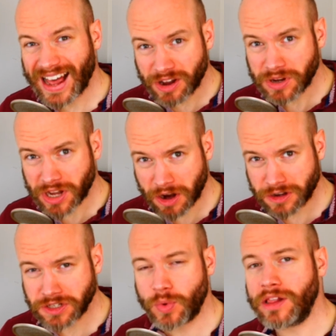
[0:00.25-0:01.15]
Hello
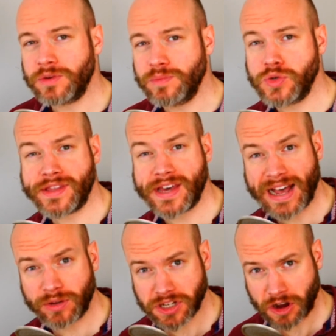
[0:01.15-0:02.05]
coders, welcome to another
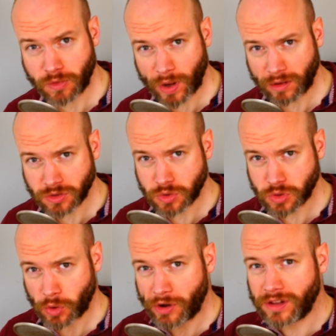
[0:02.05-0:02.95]
How to Code Well
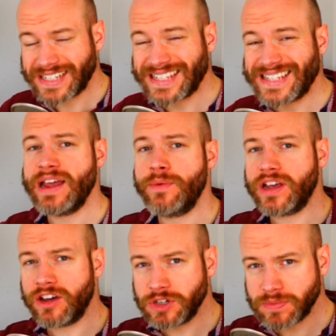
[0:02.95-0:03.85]
tutorial. Today we're
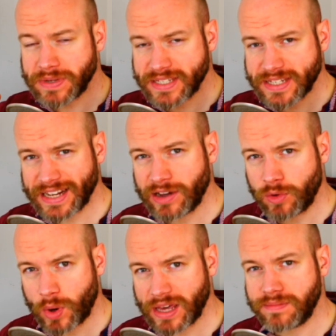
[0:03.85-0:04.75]
going to be
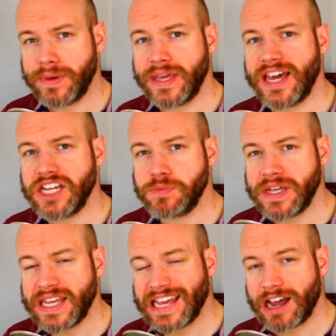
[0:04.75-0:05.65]
dealing with P H
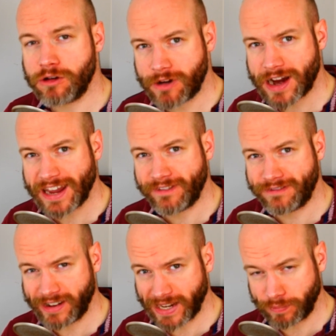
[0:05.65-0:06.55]
P array
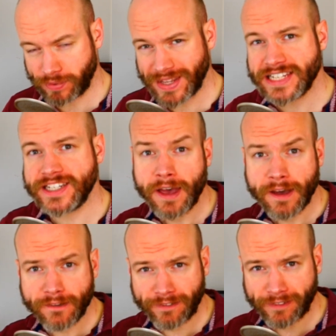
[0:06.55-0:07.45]
flip. This
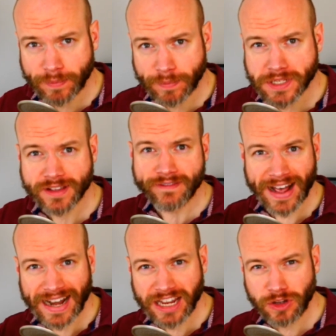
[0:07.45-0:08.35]
flips the
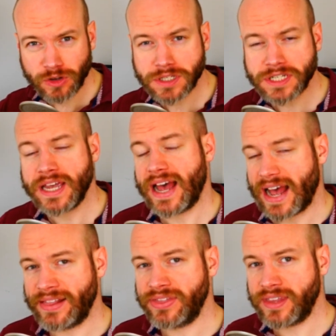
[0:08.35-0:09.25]
values
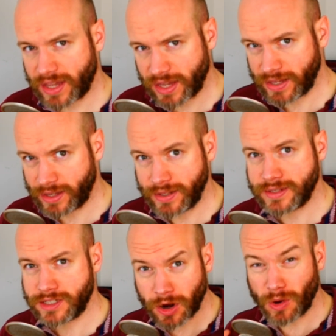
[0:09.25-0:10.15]
and the keys.
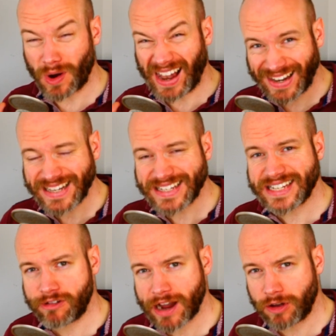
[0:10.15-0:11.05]
So let's
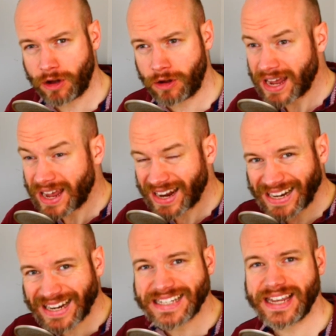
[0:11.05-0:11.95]
crack on,
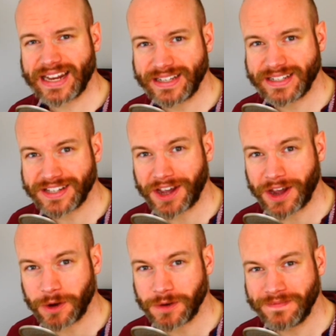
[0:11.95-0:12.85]
let's get into the
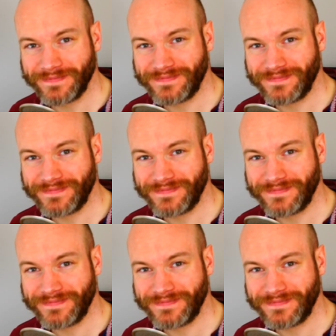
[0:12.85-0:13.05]
code.